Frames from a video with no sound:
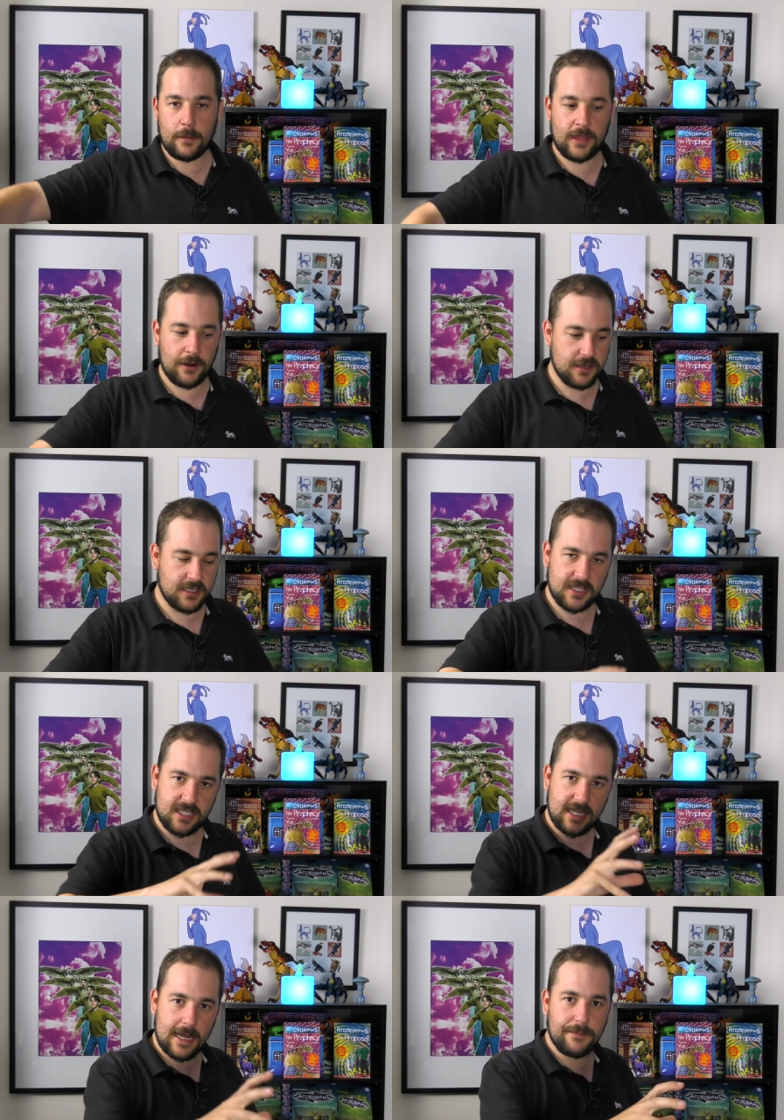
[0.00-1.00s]
there is an
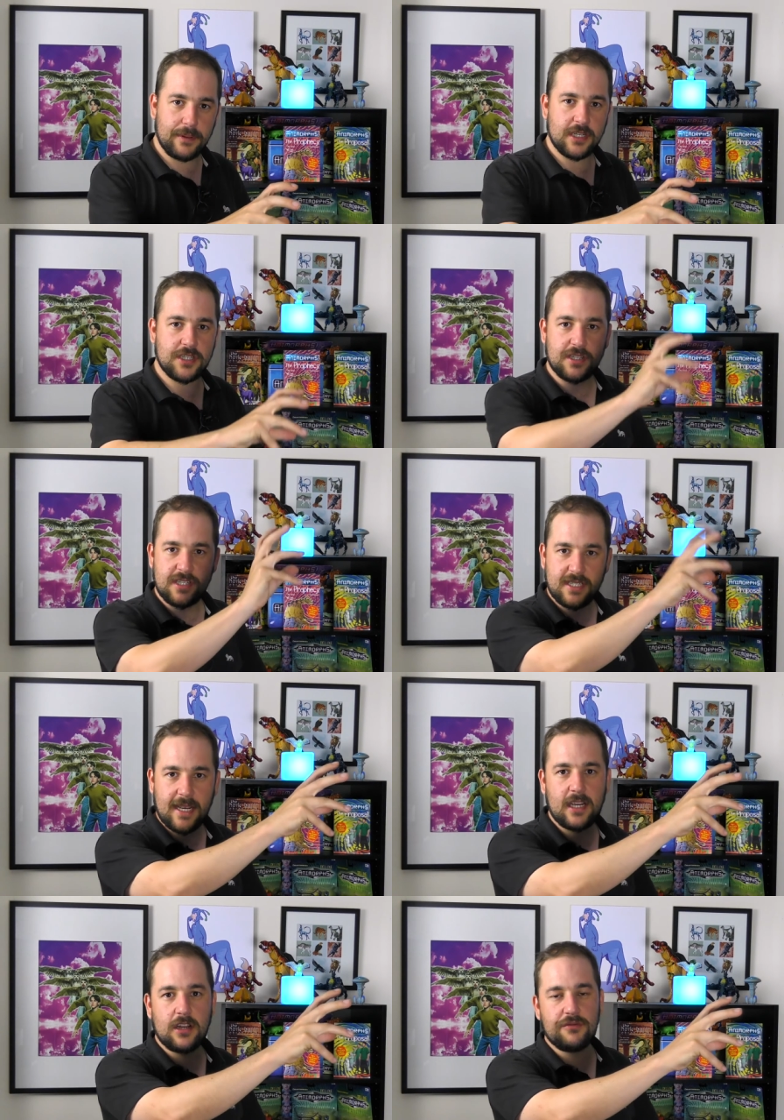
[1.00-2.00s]
established
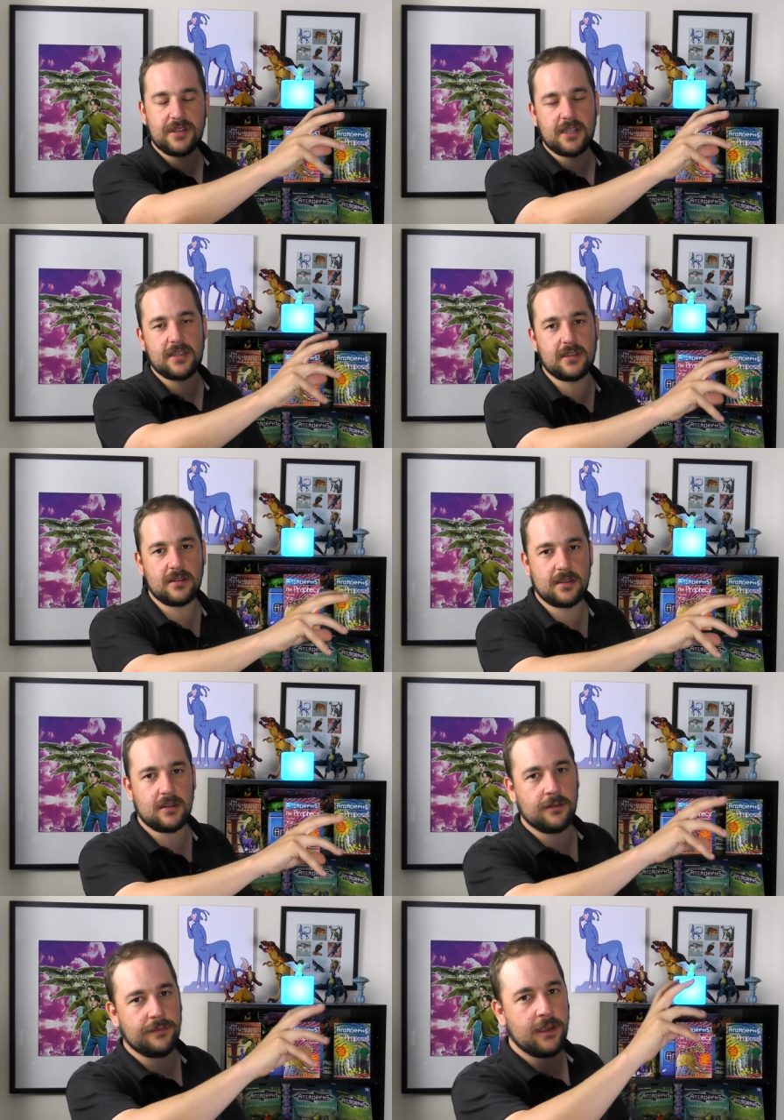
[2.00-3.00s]
second resistance
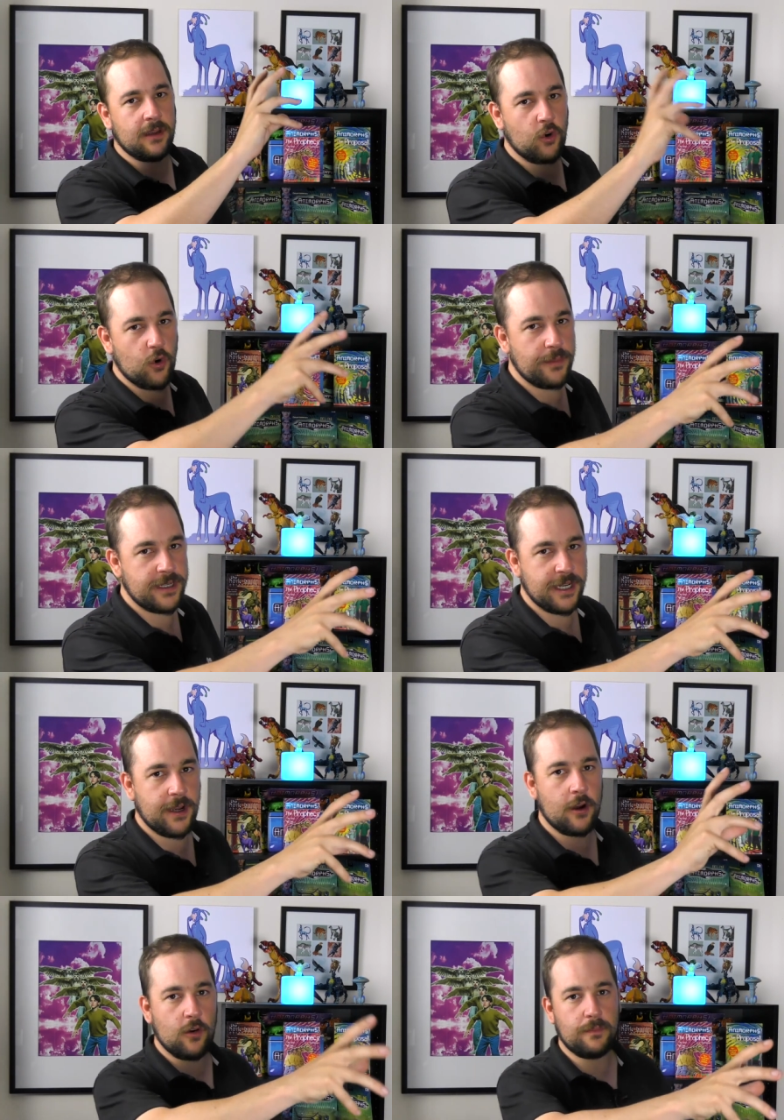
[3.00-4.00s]
on the Hork-Bajir
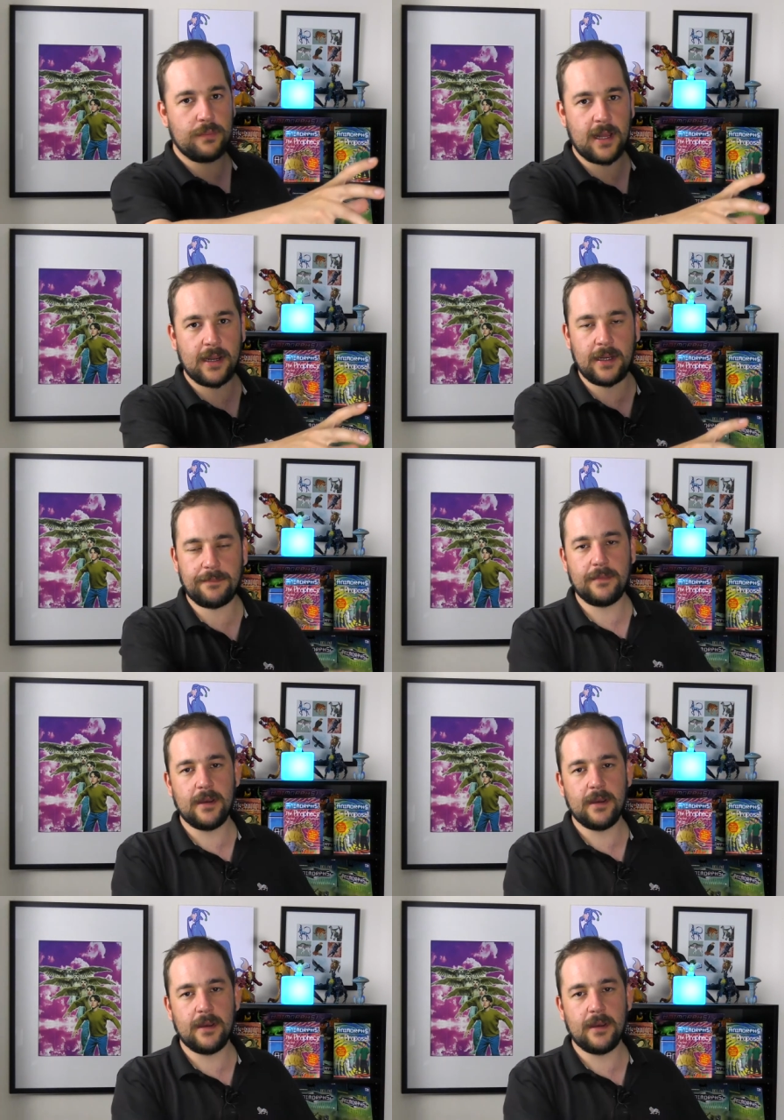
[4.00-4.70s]
home planet.